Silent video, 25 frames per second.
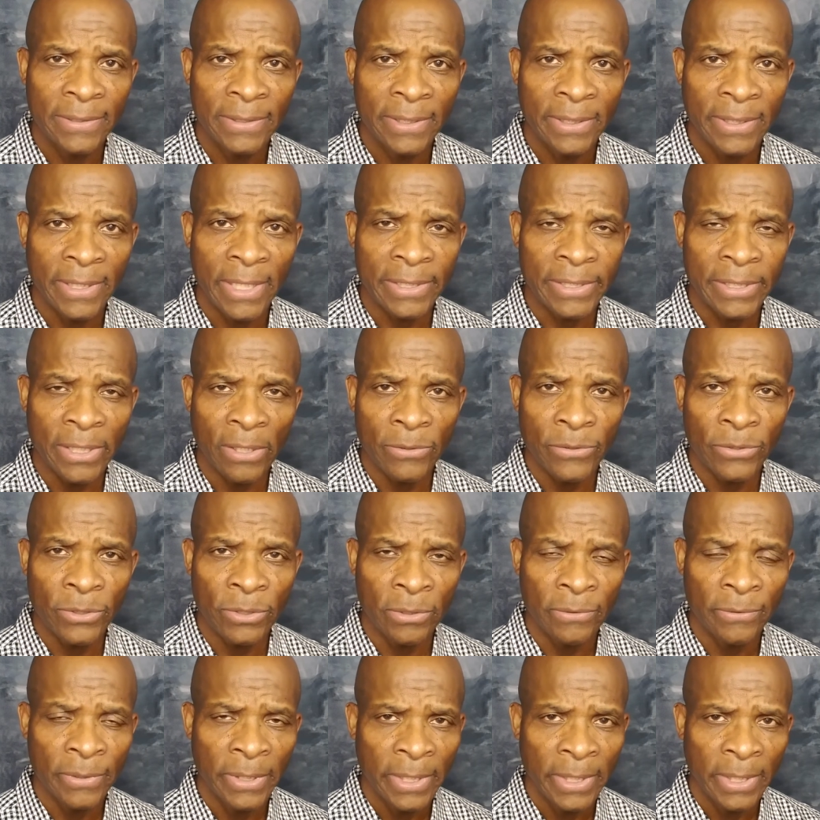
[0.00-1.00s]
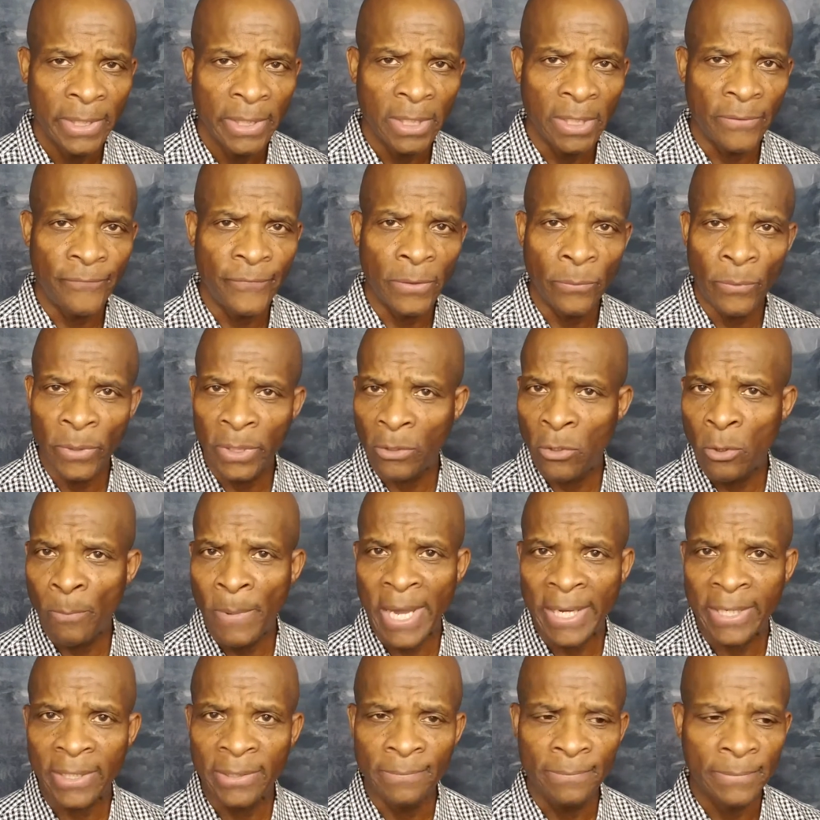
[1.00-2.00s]
And I told you, if you want to go
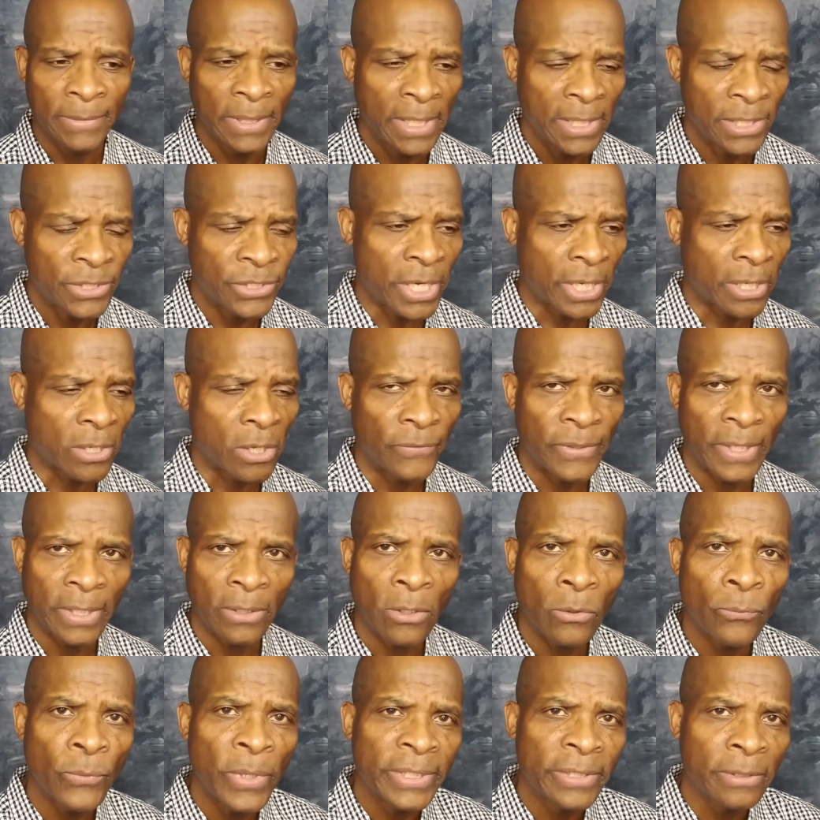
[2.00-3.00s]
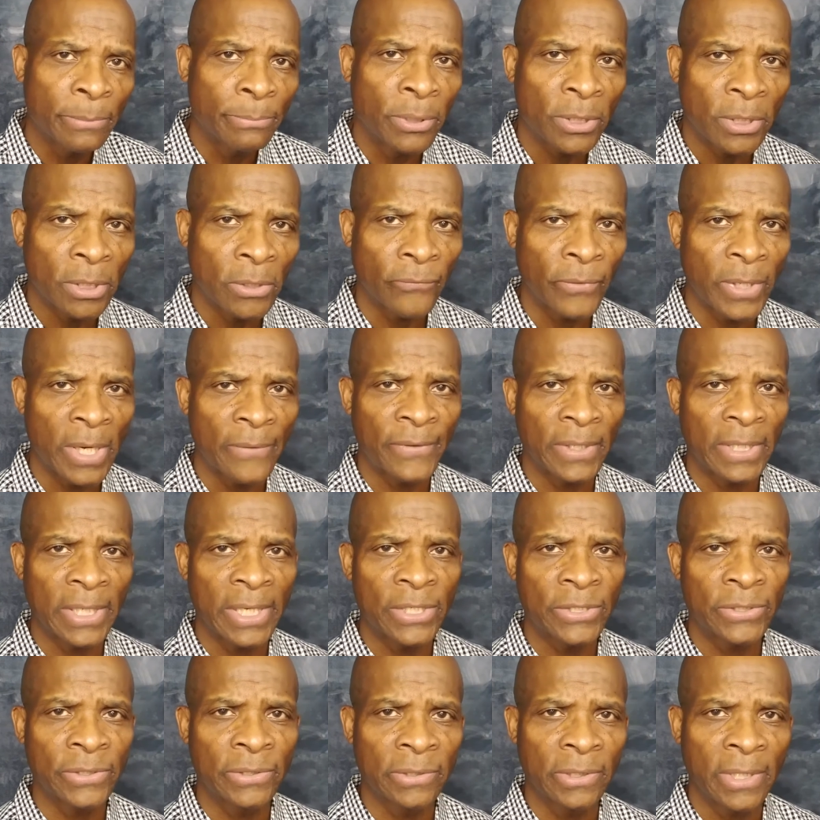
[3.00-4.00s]
back and check on that, go read the book of
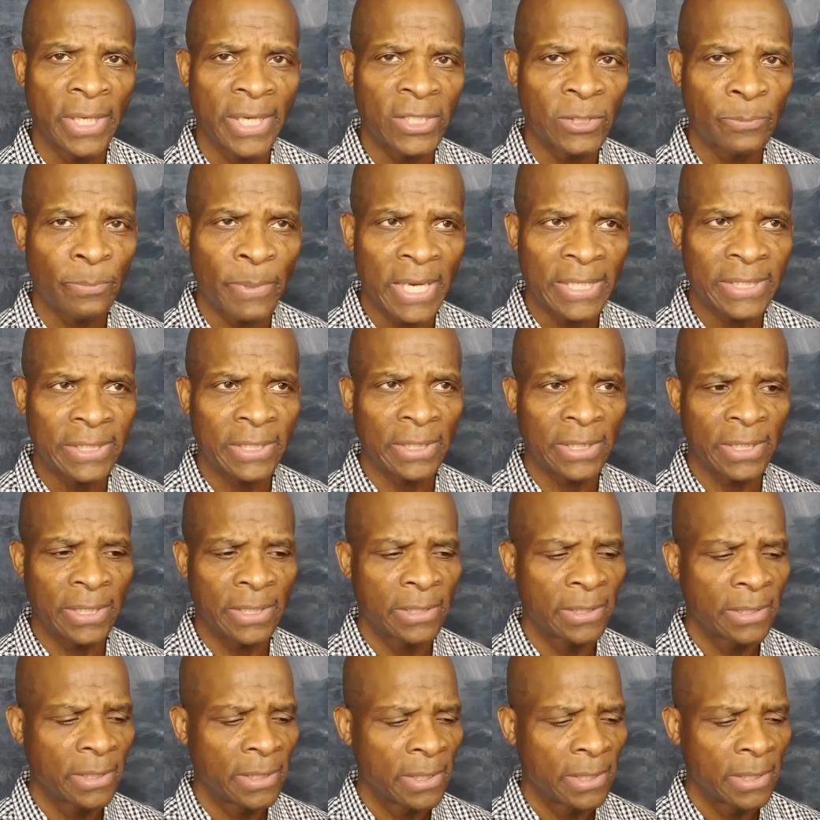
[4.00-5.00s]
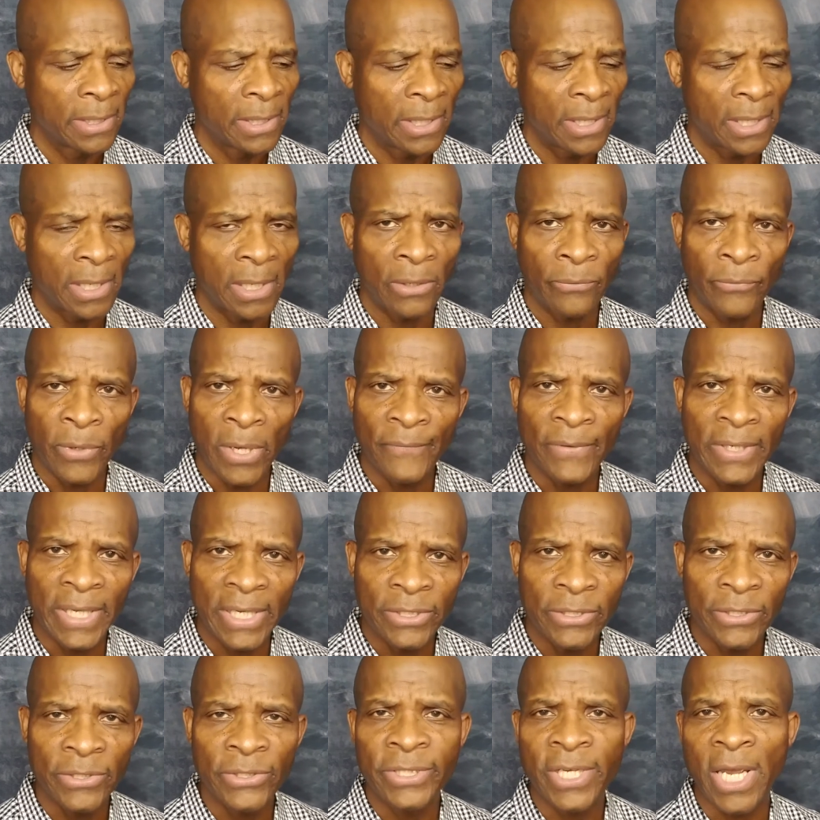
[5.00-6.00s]
Revelation, especially
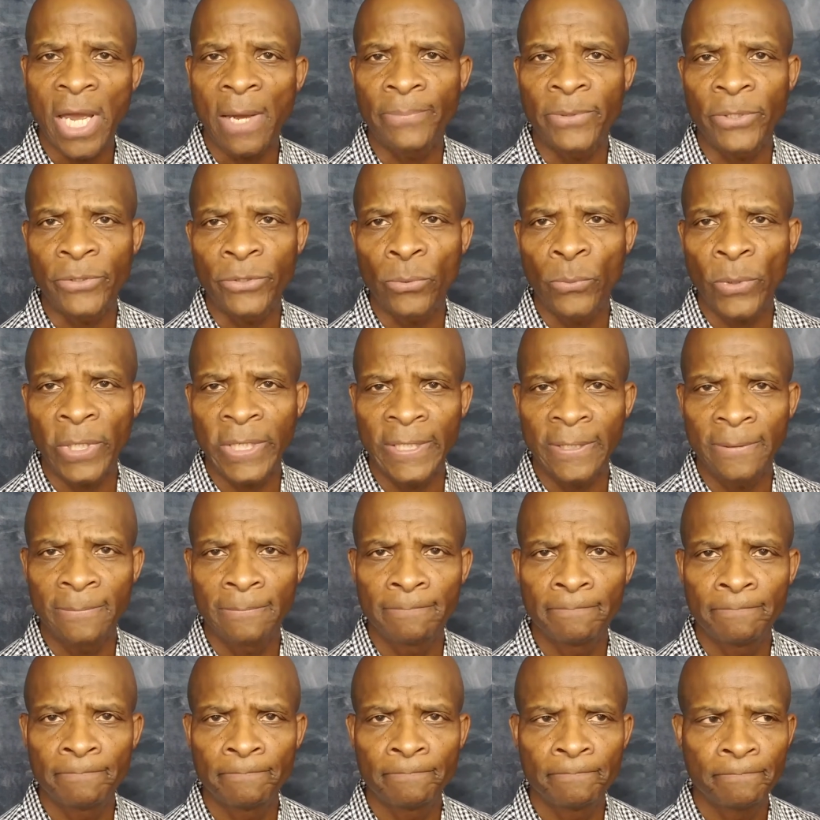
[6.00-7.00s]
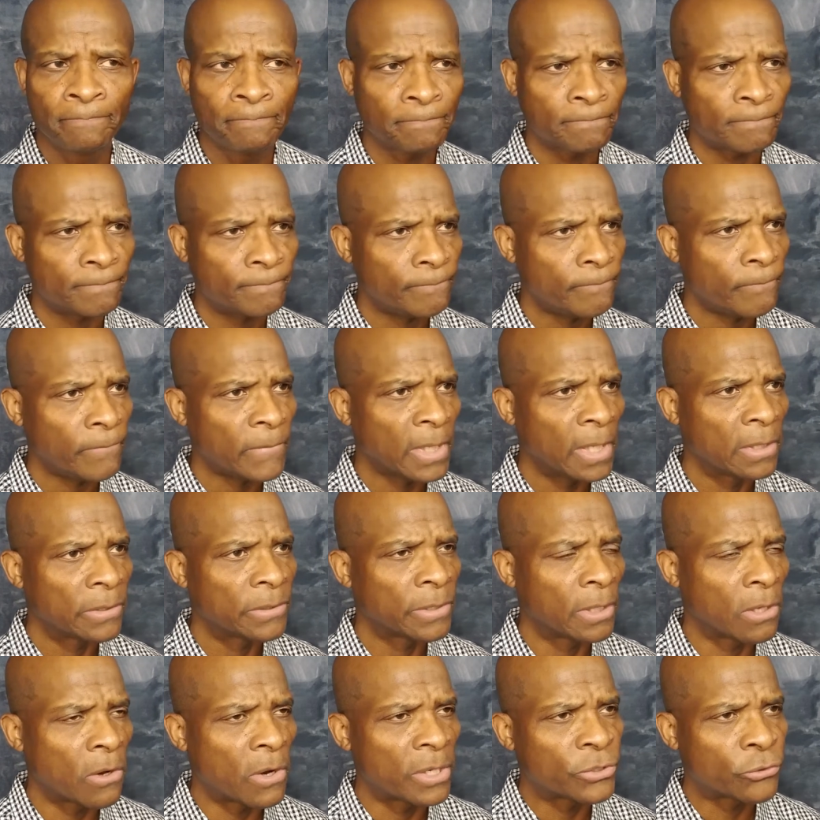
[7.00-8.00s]
Revelation chapter 20. The
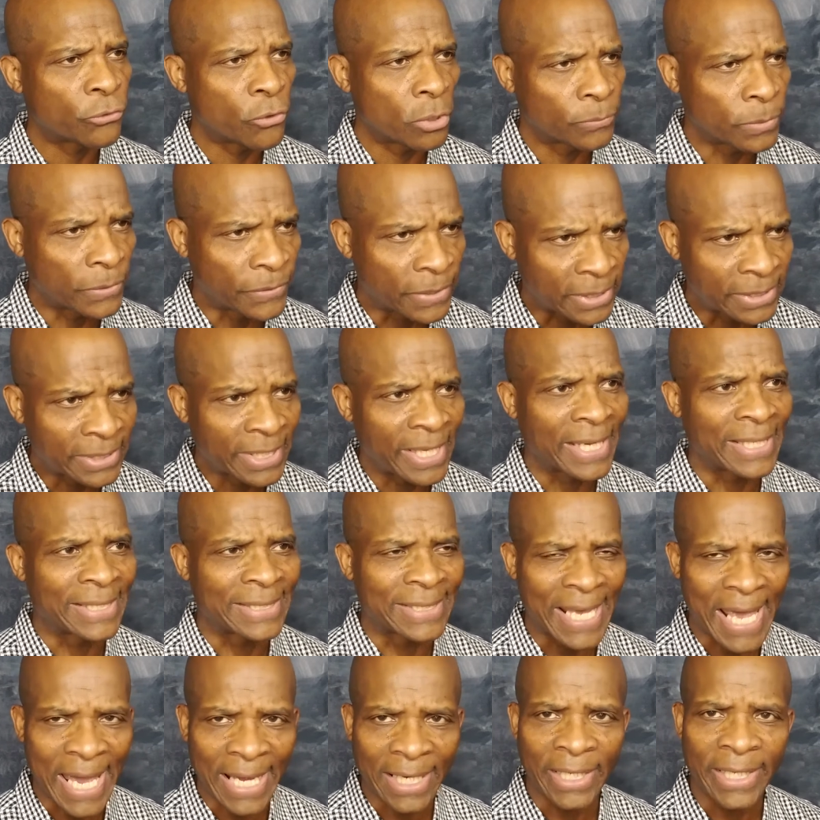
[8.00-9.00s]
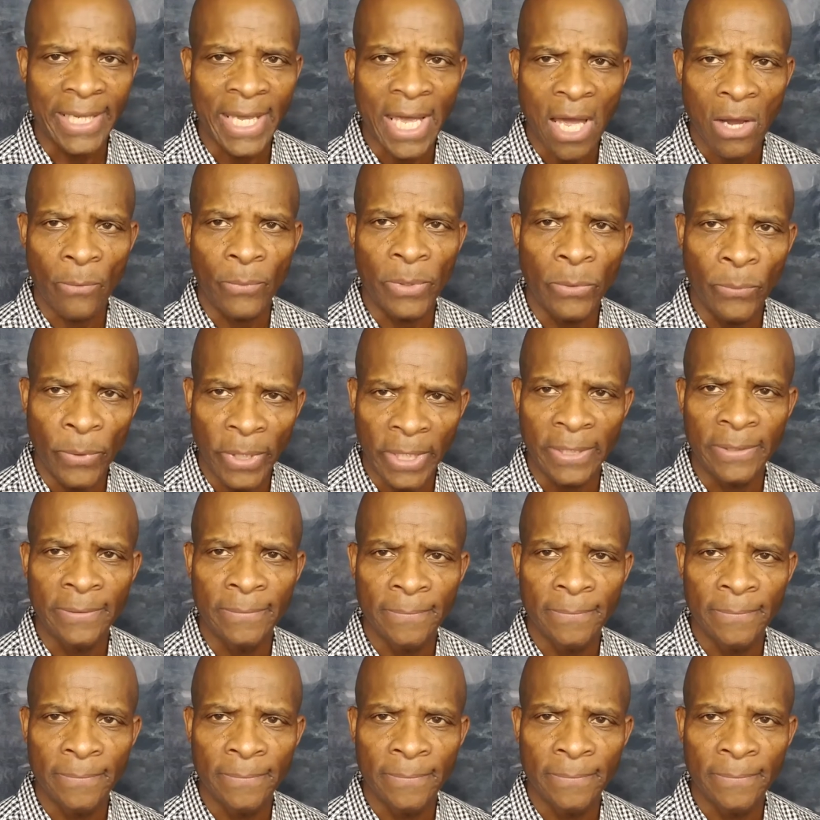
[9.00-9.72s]
Lord shares with us exactly how we win.